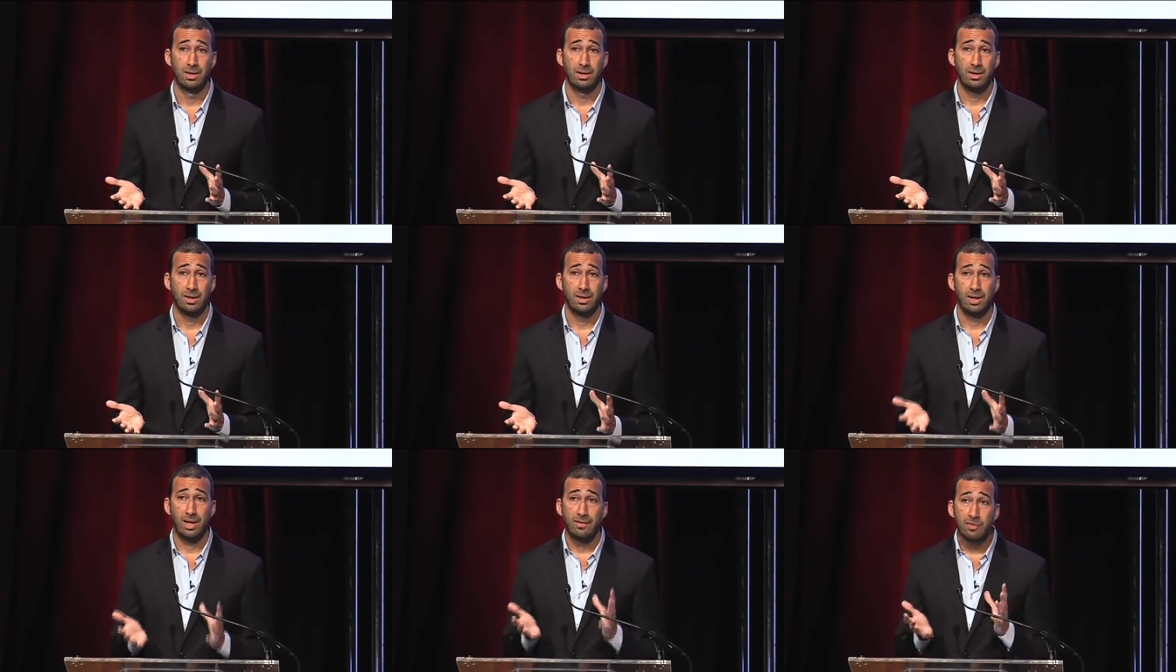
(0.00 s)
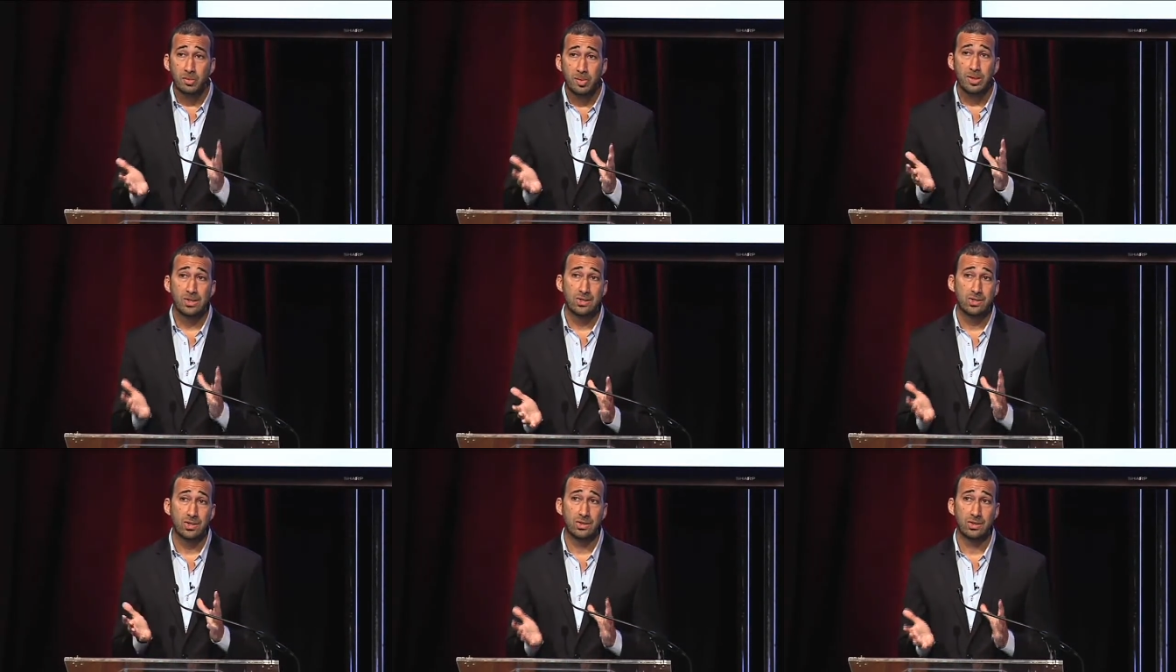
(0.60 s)
And
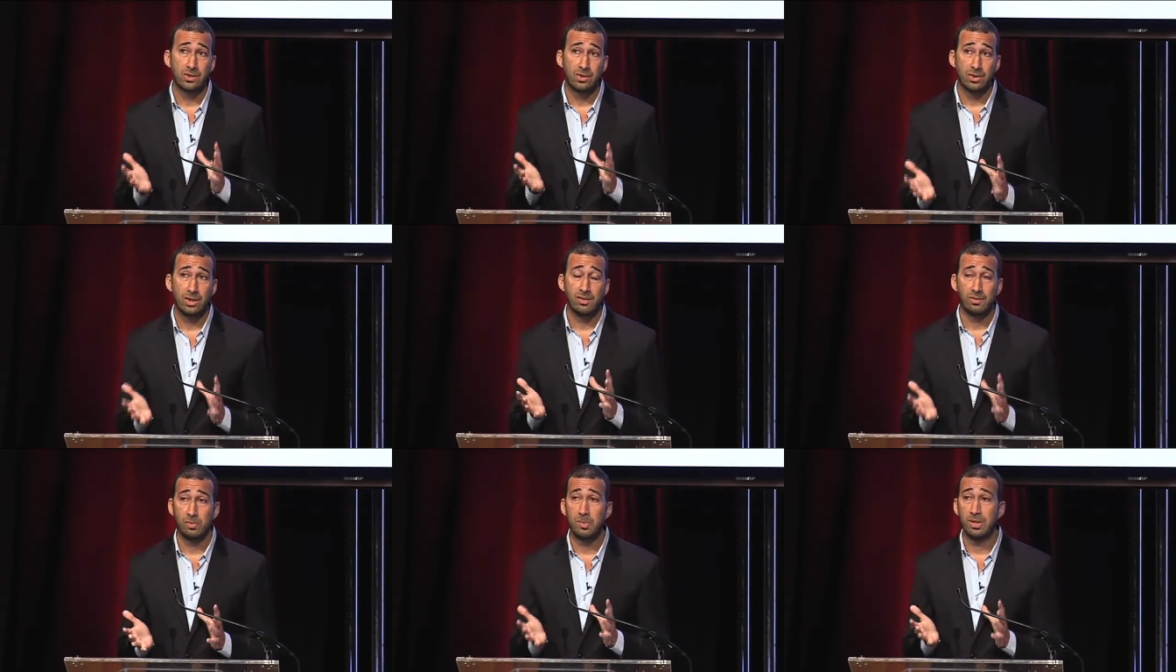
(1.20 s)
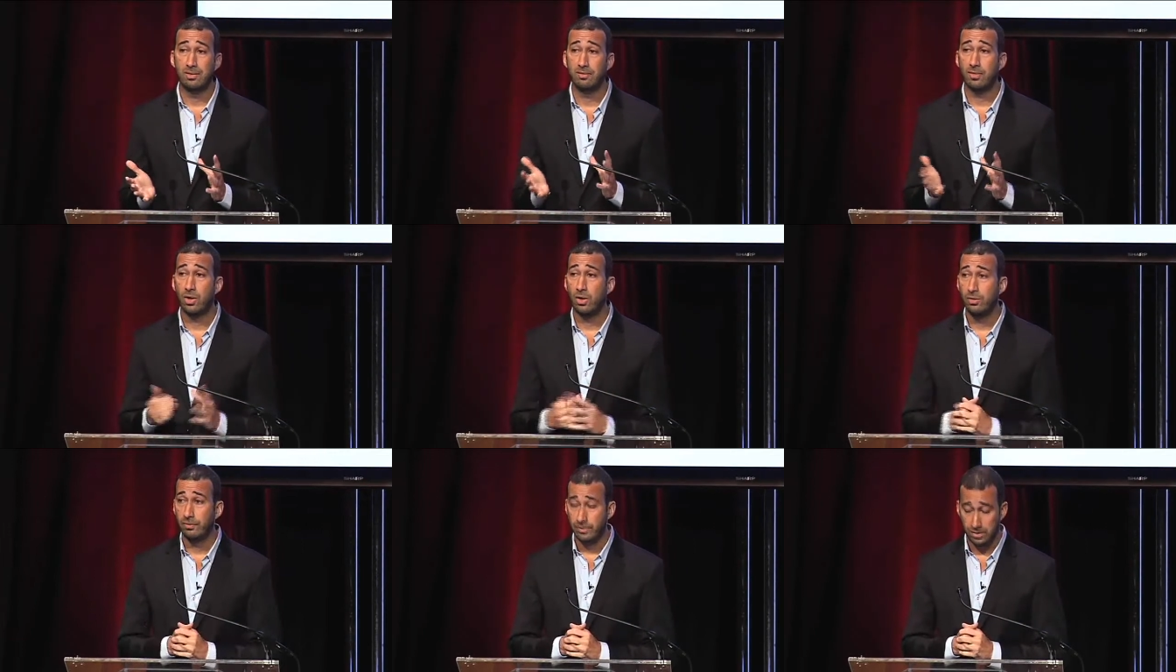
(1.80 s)
everybody's just looking to be
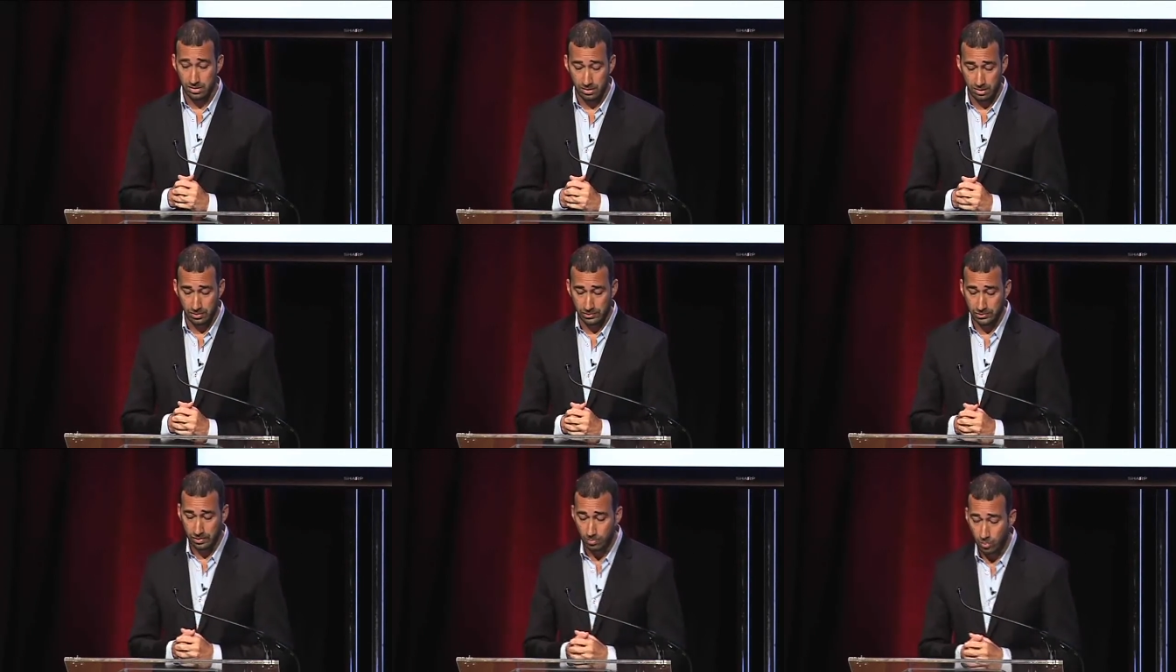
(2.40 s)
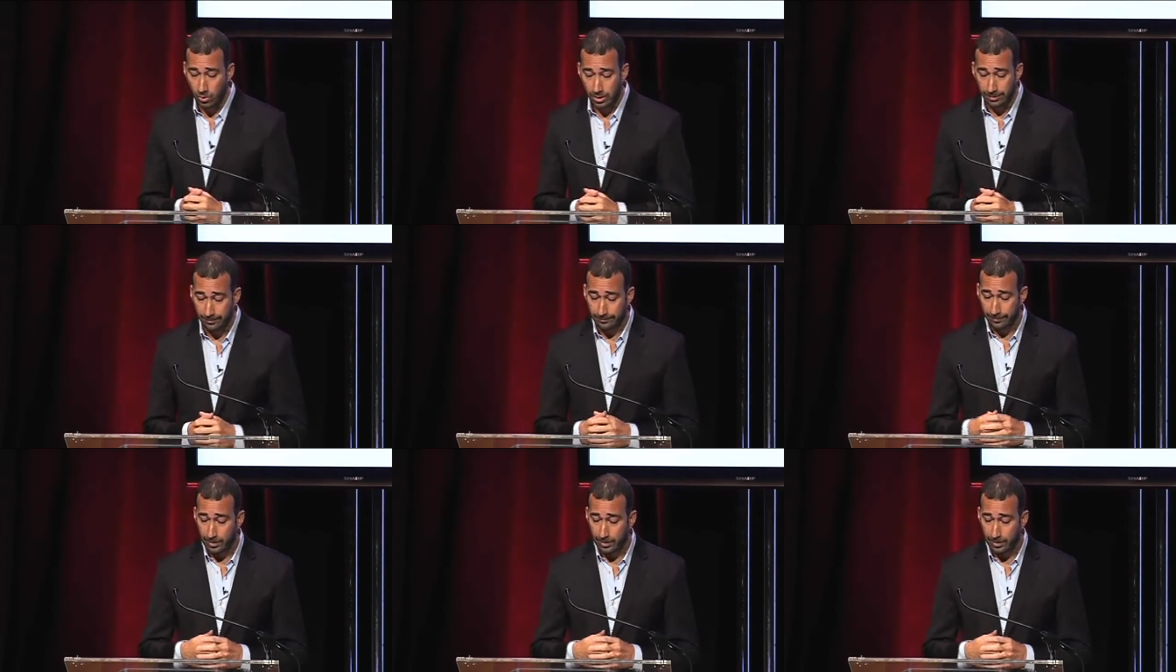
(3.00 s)
involved in, in some way.